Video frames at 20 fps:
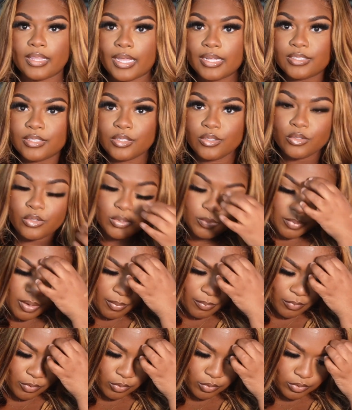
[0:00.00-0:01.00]
like to use my
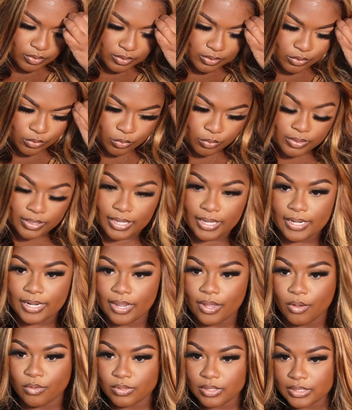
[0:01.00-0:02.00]
mousse to lay
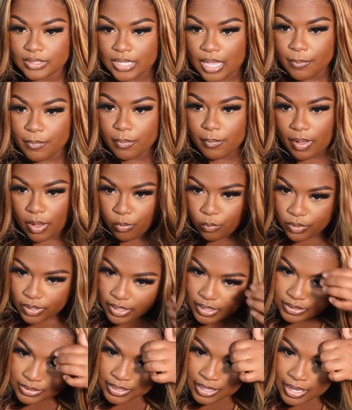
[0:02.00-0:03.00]
down the top of my
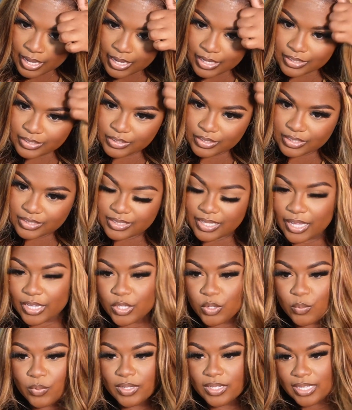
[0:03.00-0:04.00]
wigs, just like
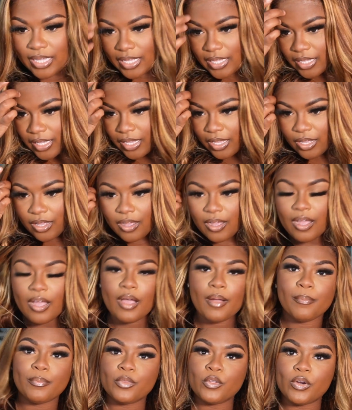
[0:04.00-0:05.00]
you would get
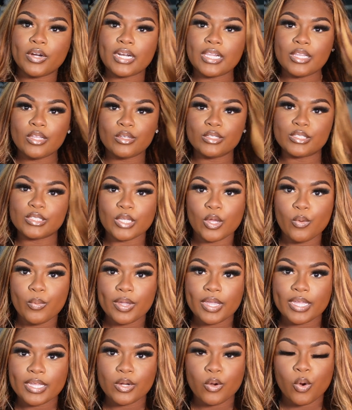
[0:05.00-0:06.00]
during a little
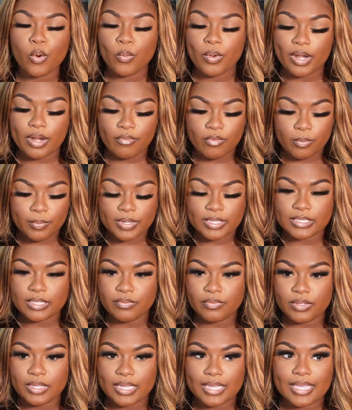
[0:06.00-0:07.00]
sew-in or whatever, because I
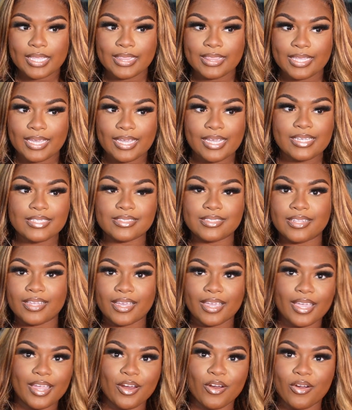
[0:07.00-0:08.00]
feel like it lays the
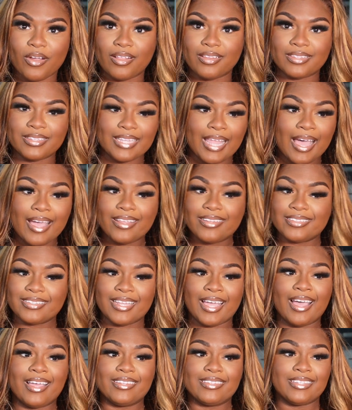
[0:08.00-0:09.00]
hair a lot
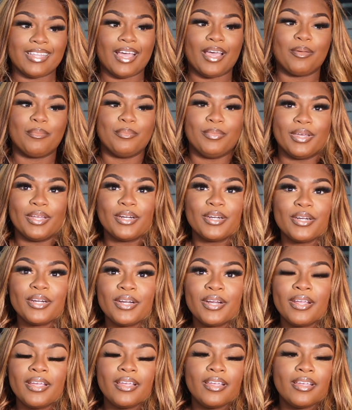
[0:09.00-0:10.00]
better.